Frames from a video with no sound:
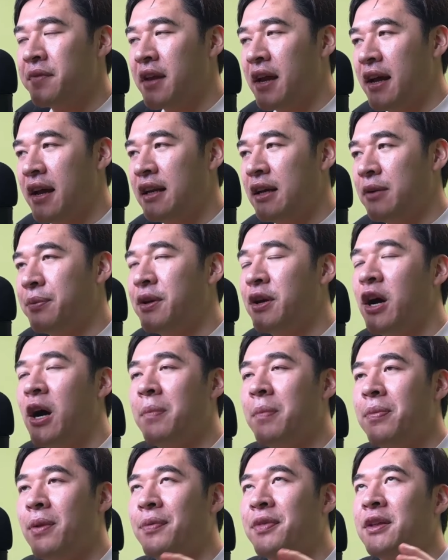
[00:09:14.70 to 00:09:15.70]
and then we
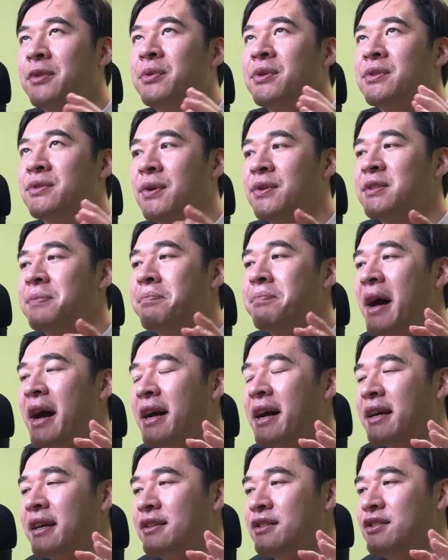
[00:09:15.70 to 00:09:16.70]
upload the results
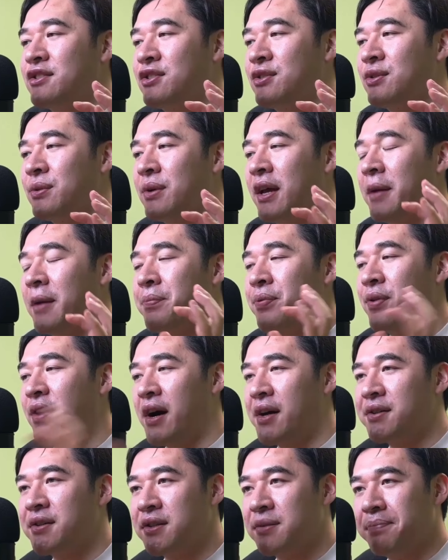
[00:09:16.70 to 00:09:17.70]
back into a
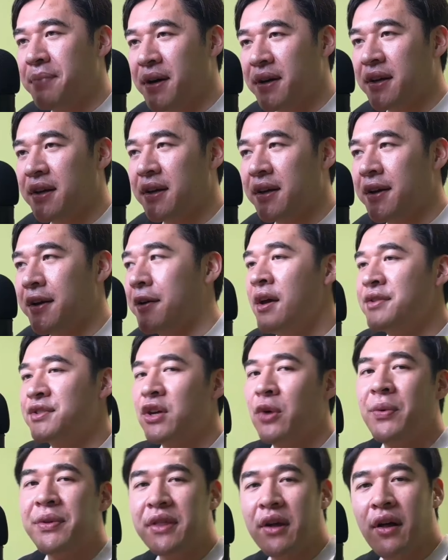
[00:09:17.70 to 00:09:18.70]
process bucket here.
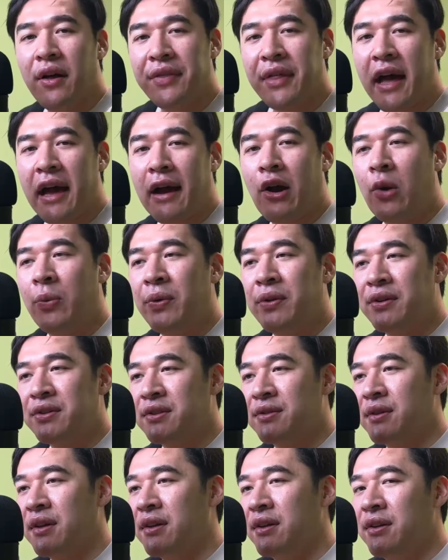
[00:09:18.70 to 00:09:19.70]
So with all that, I hope you learned
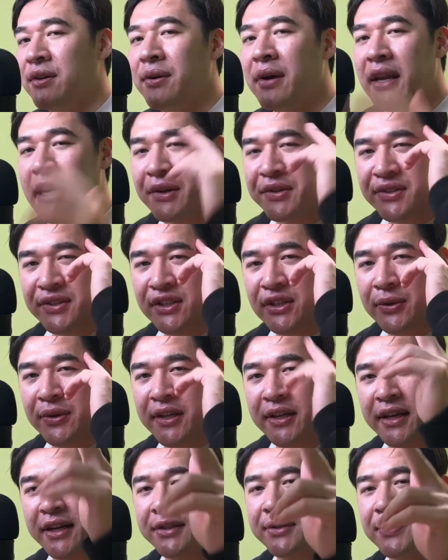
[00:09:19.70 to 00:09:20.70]
something new, and I'll see you in
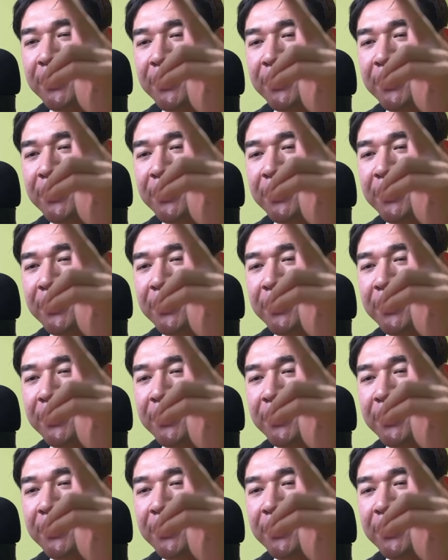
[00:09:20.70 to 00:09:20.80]
the next one.